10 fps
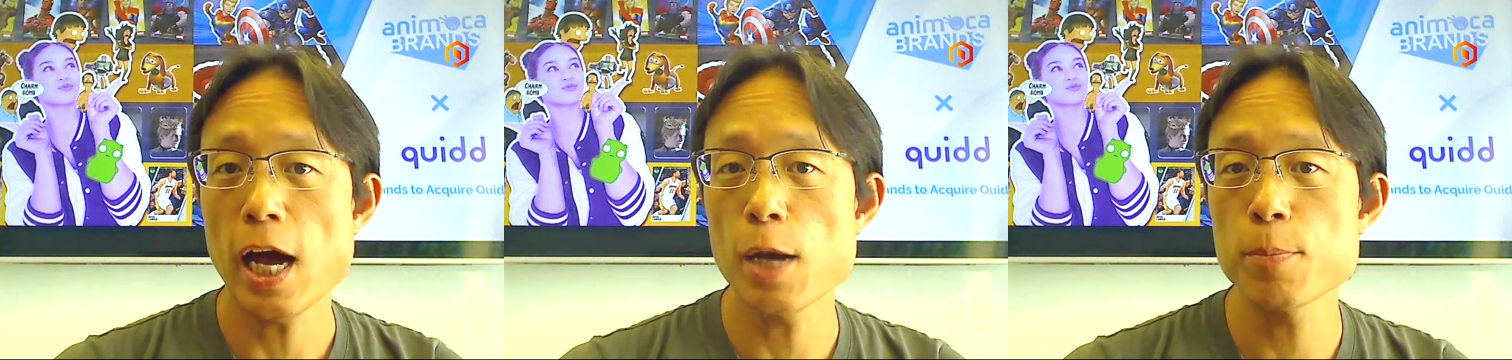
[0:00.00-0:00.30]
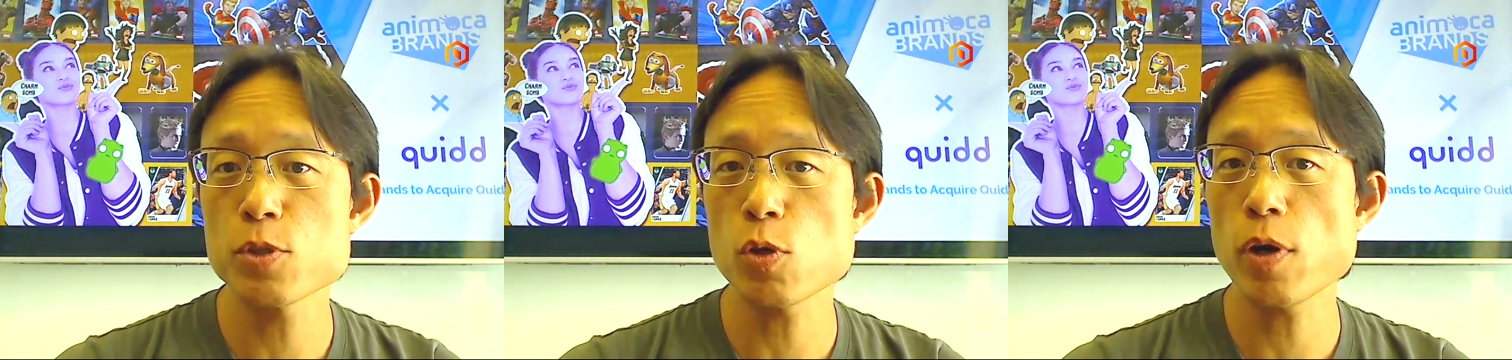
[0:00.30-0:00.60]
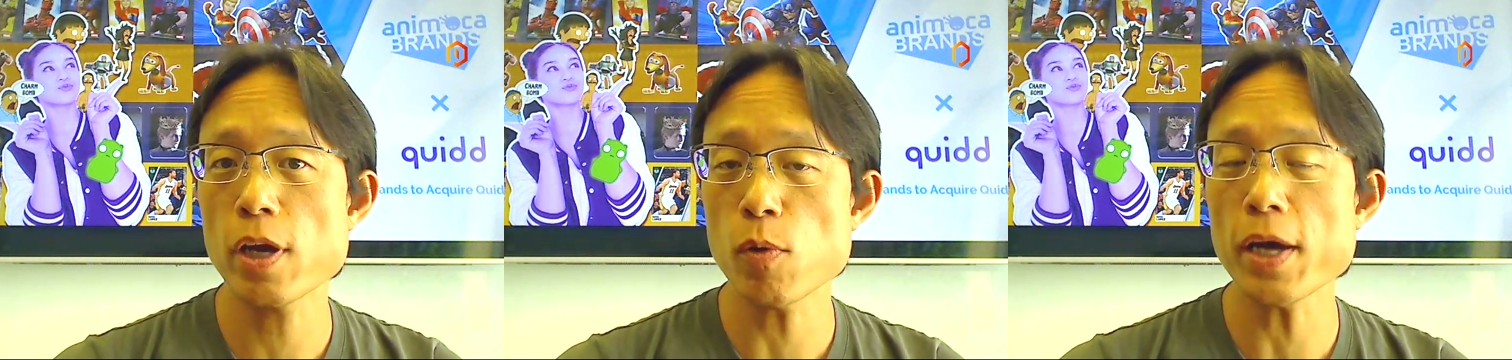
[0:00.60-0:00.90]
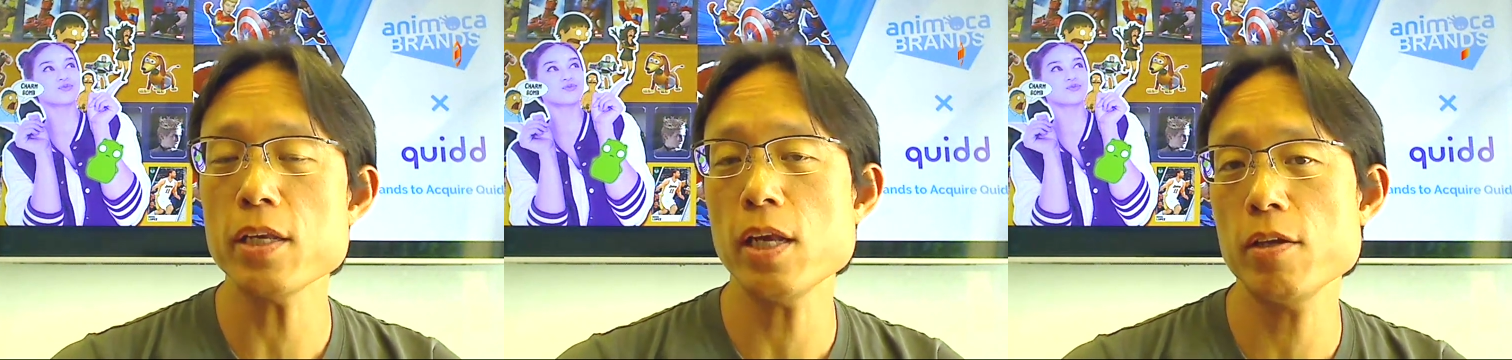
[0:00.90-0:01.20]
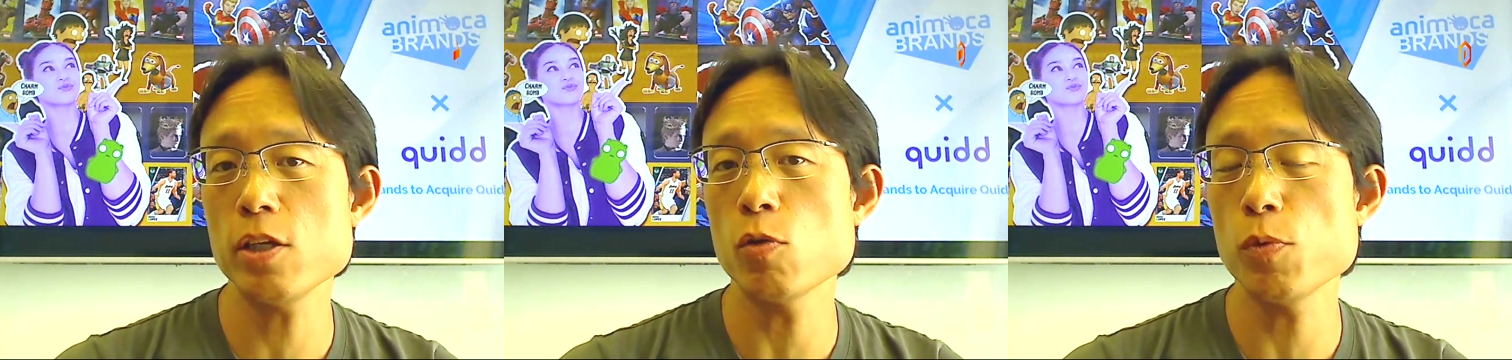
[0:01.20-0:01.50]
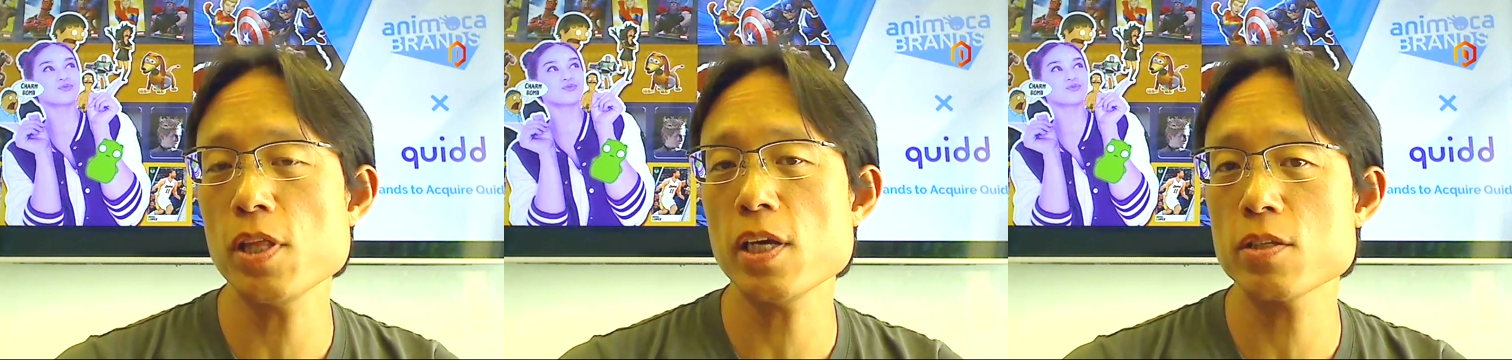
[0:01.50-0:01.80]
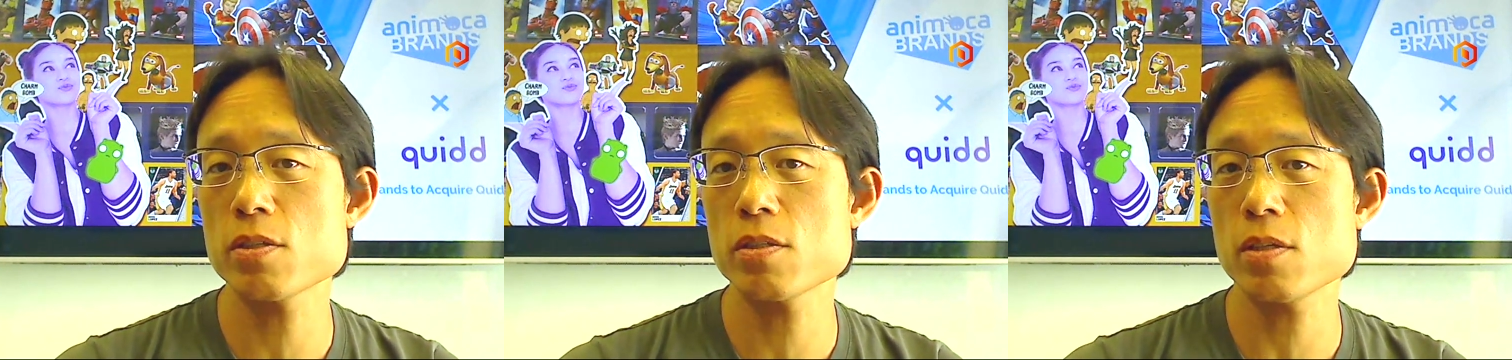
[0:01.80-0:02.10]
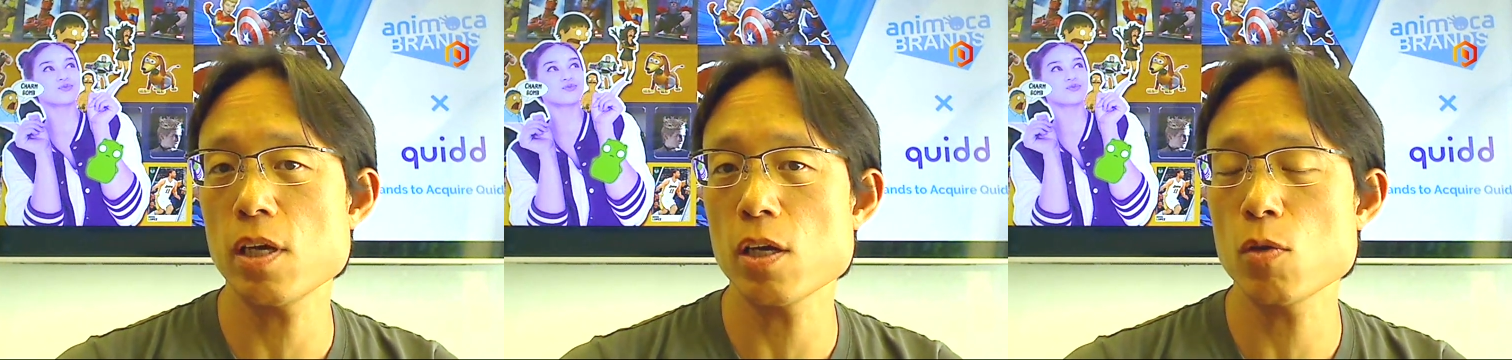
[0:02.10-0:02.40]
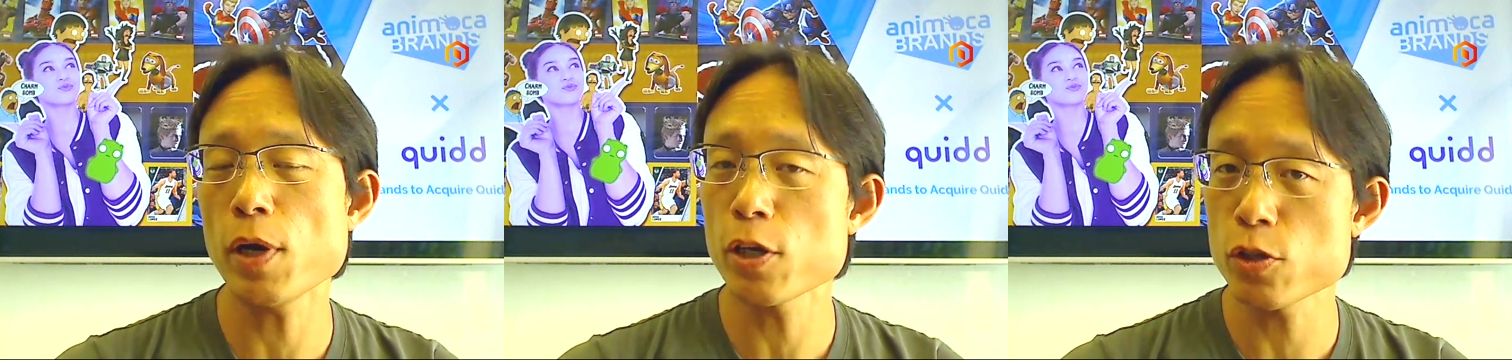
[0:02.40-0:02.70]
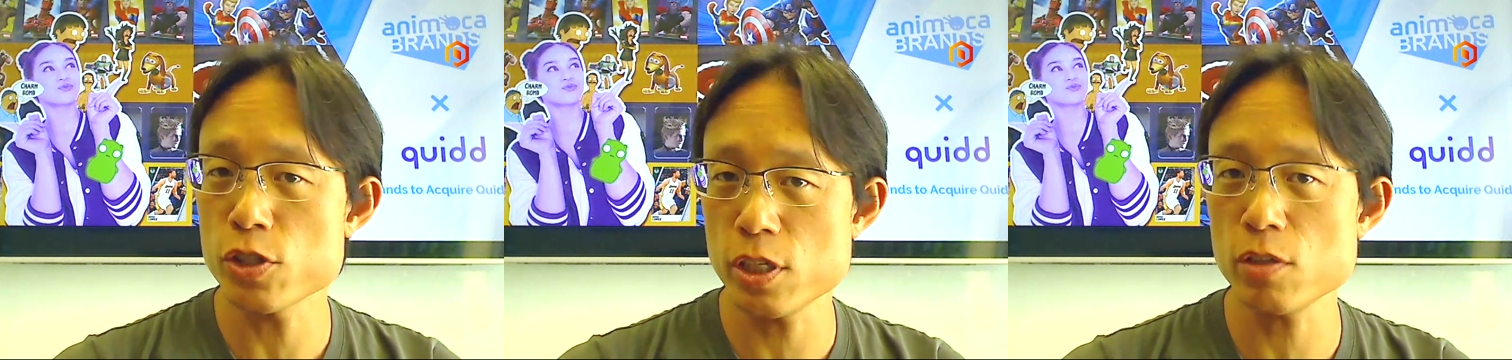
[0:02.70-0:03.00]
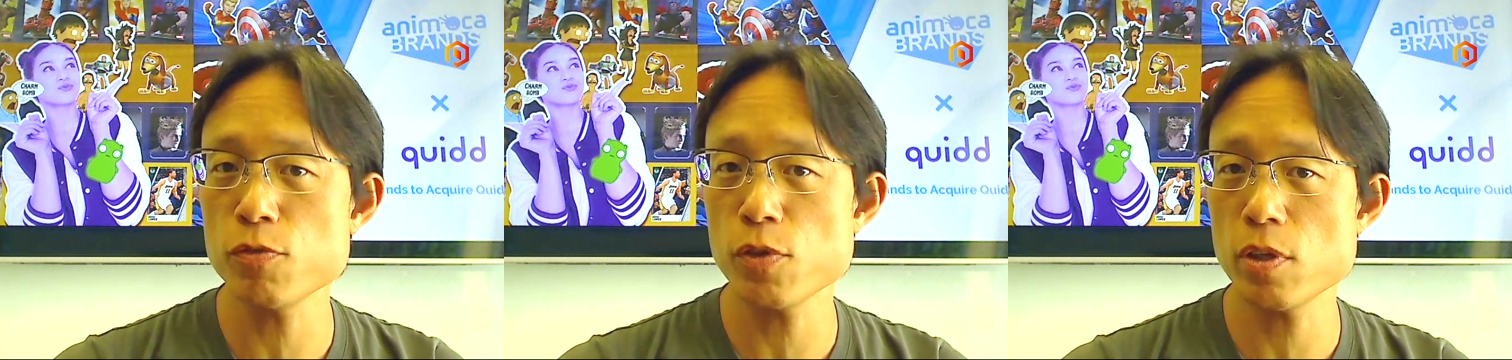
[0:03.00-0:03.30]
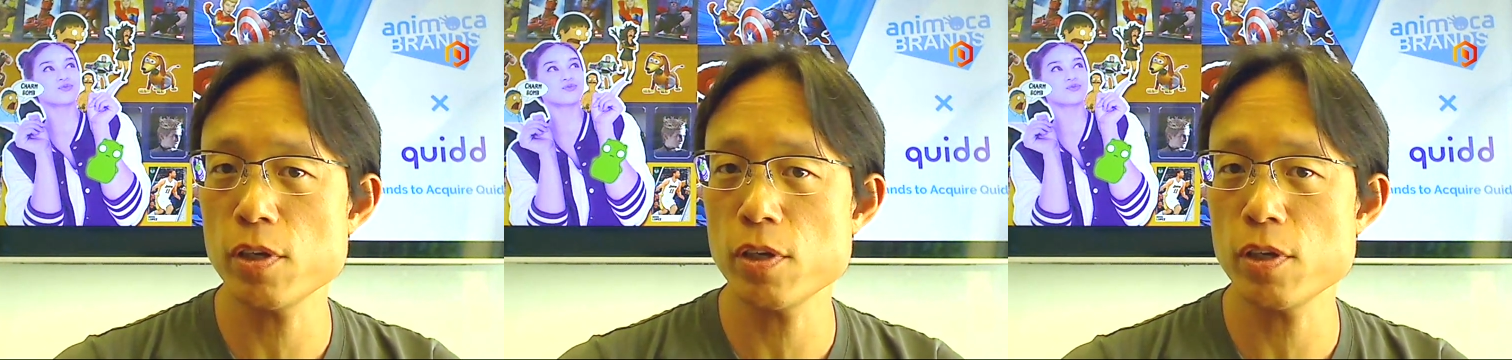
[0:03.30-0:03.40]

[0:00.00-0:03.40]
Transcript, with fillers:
Speaker 1: Um, so quite, you know, we think it's uh, quite a good deal for